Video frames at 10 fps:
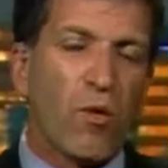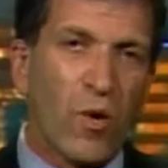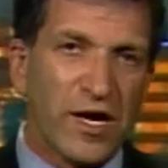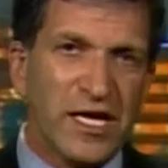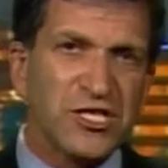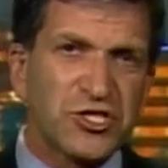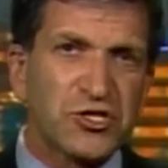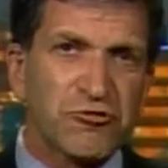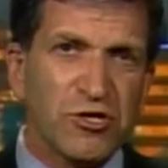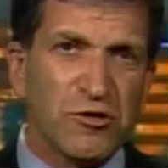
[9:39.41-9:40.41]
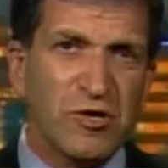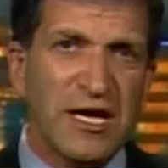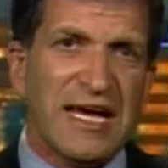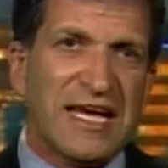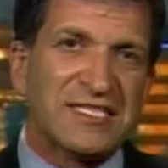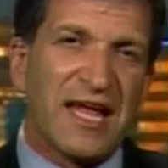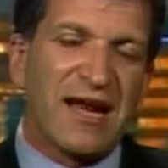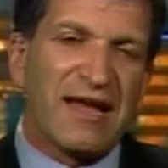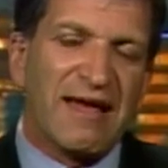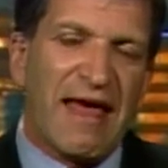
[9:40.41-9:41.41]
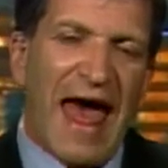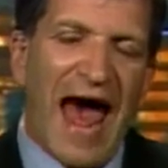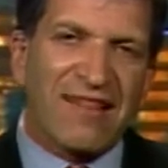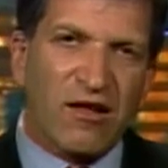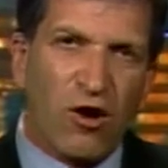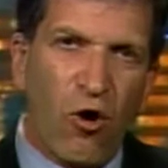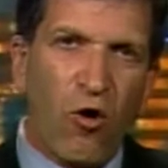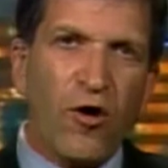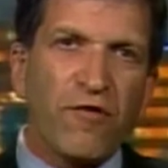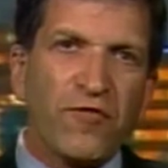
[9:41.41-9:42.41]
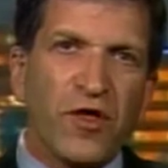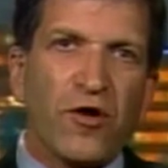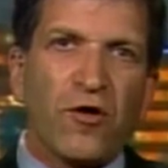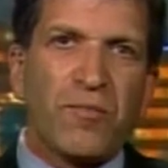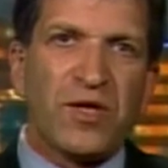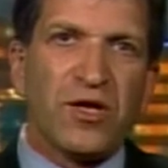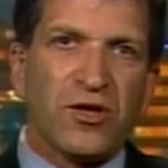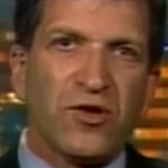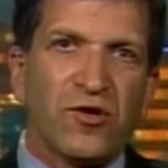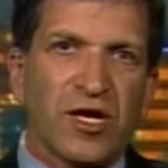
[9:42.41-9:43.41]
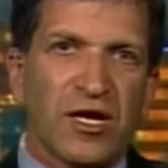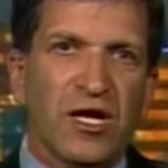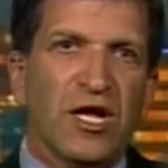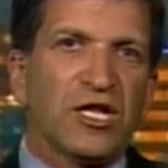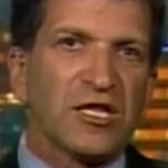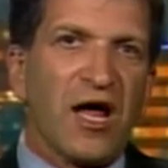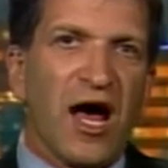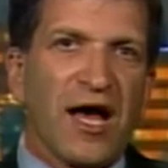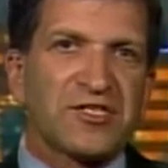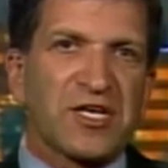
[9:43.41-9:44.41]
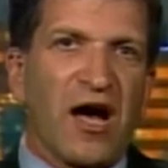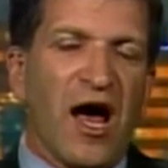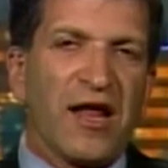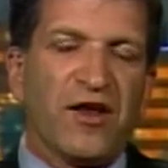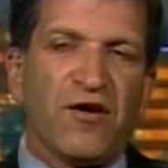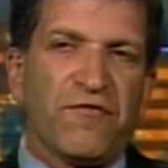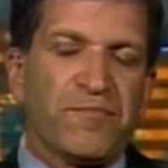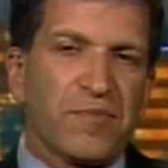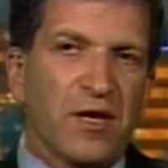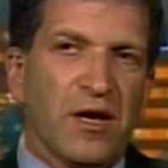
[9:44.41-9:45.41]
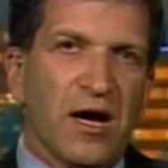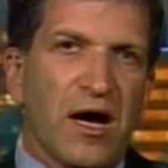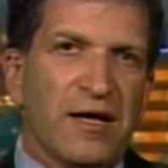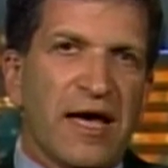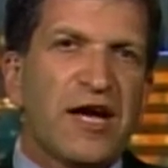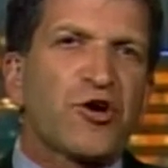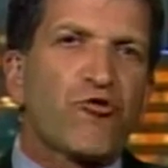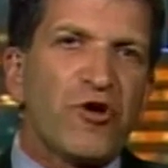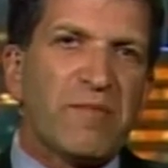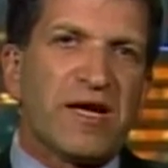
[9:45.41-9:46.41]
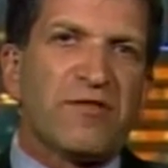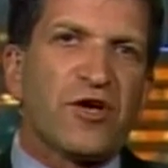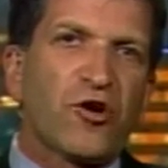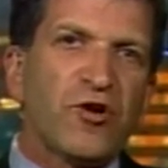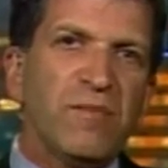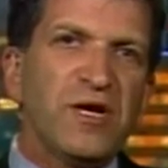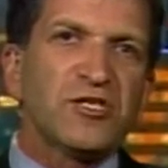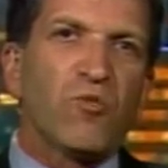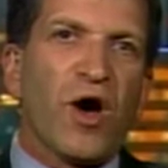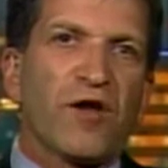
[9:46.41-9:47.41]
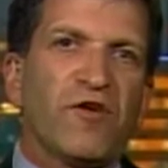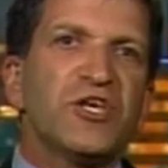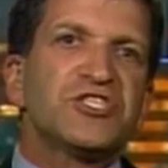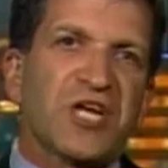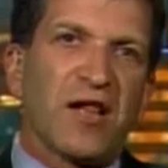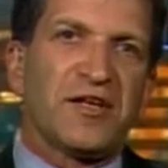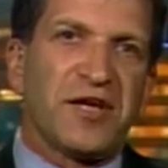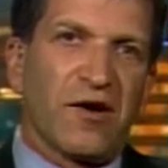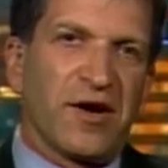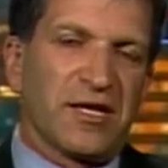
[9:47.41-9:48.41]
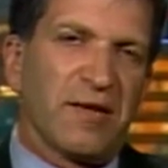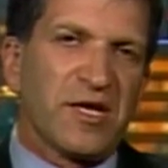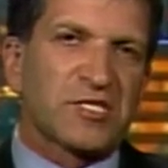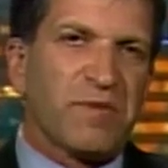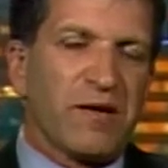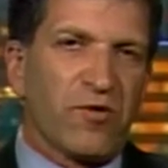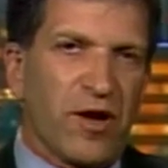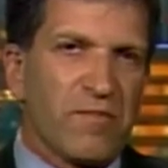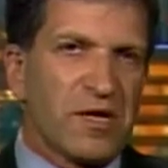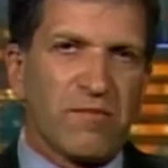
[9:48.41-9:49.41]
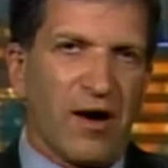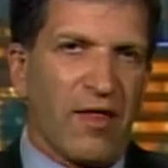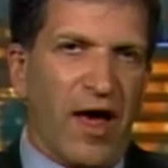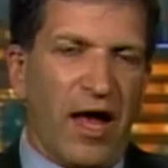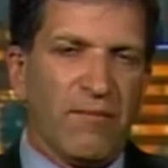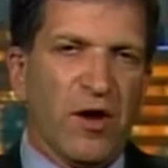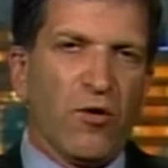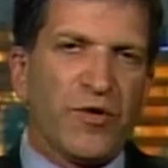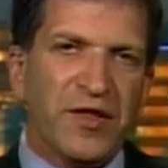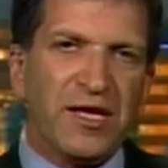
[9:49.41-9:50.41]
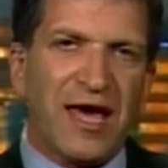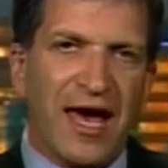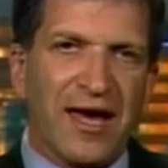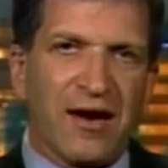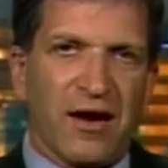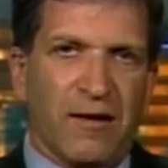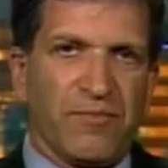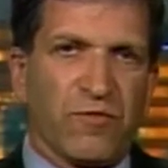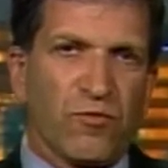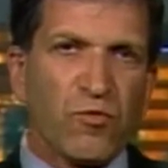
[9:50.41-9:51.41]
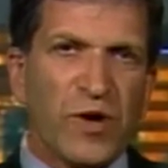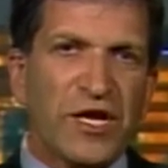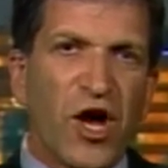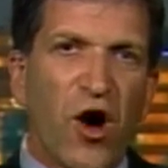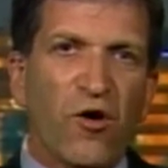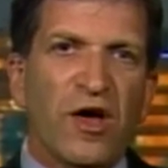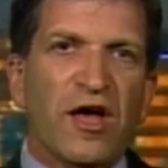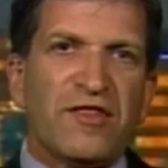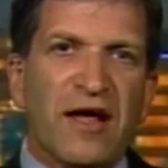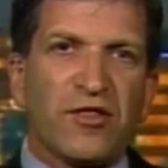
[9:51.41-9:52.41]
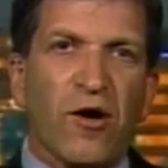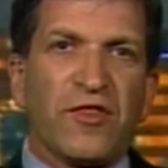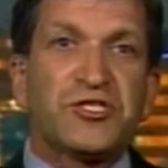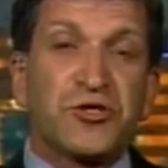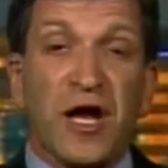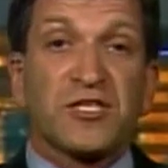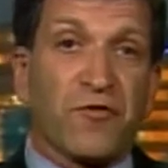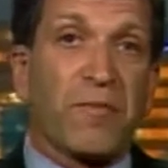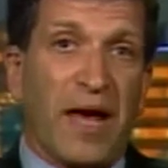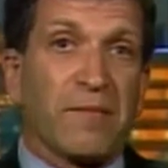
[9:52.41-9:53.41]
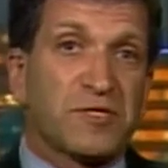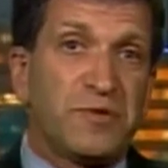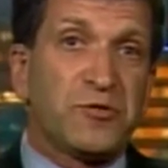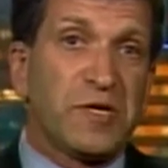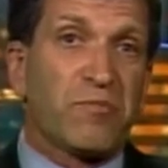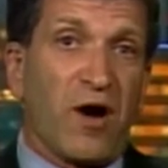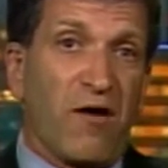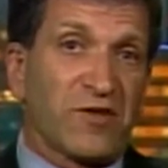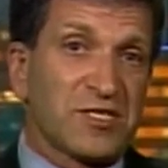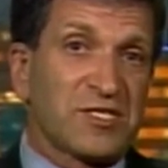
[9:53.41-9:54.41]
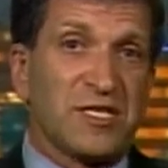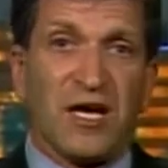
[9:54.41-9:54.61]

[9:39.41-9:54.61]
But what is true is that at the core of the European Union lies a kind of uh, an agreement. And the agreement is one of solidarity. And let me explain what I mean by that. Within Canada, we know that there are these transfer payments between provinces.